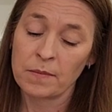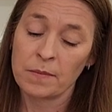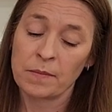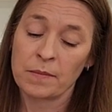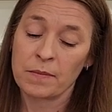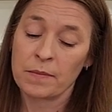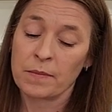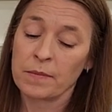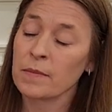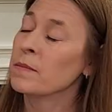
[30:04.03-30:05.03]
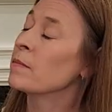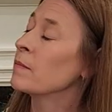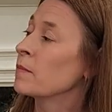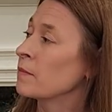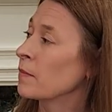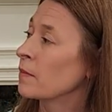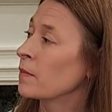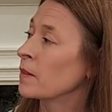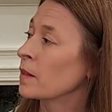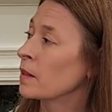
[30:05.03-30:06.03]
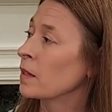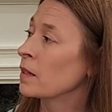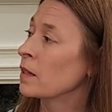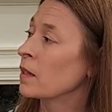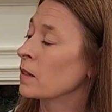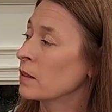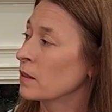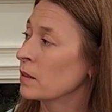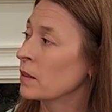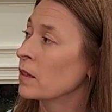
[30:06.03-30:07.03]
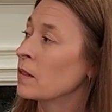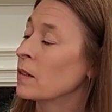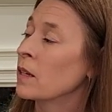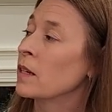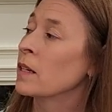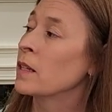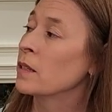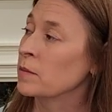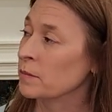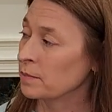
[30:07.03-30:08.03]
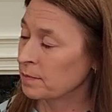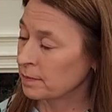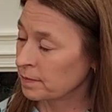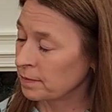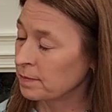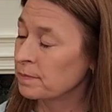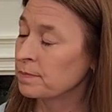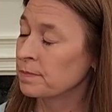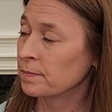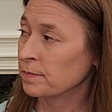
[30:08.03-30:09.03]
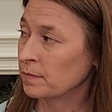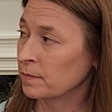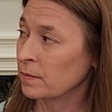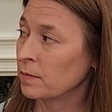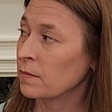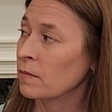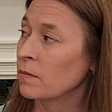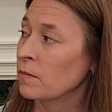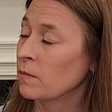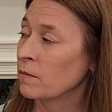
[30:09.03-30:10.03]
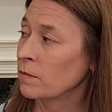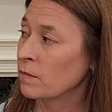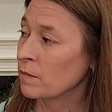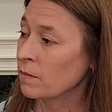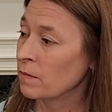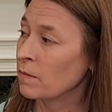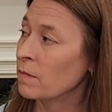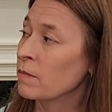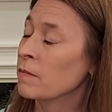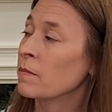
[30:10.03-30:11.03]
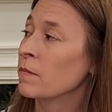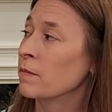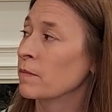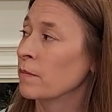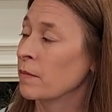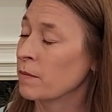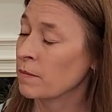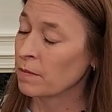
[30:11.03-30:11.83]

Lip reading: The person shown says nothing.